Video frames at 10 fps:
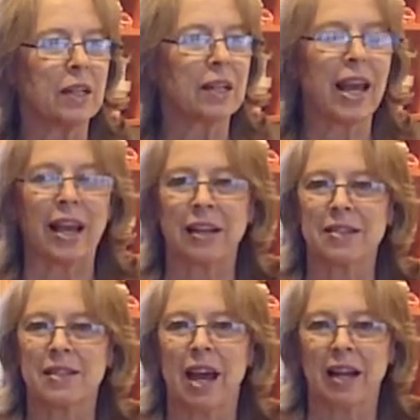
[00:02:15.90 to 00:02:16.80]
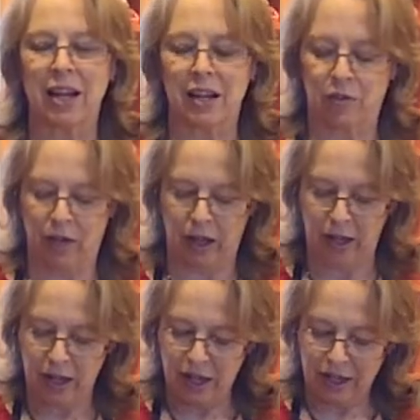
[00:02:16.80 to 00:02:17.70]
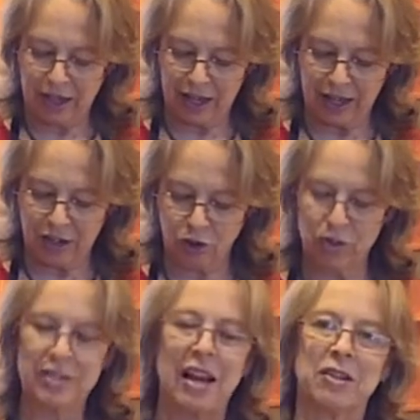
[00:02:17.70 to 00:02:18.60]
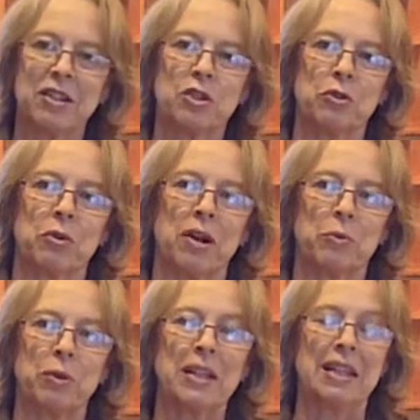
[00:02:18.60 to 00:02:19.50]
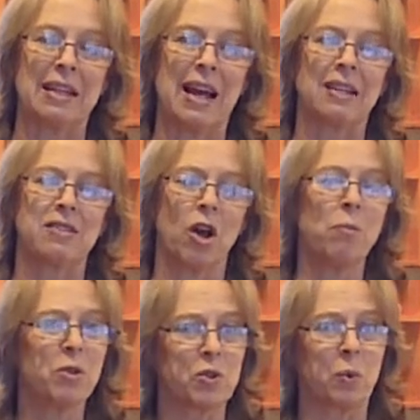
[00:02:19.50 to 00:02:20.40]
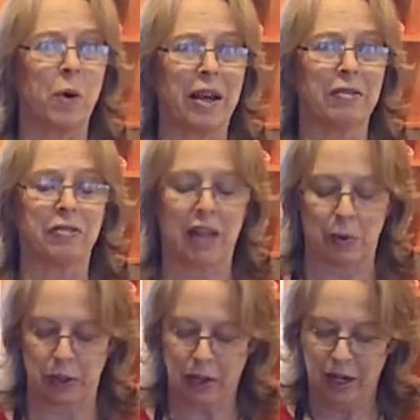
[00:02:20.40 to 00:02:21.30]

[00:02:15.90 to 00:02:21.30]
cakes, that kind of thing. And it turns out into a really nice, almost a white flour.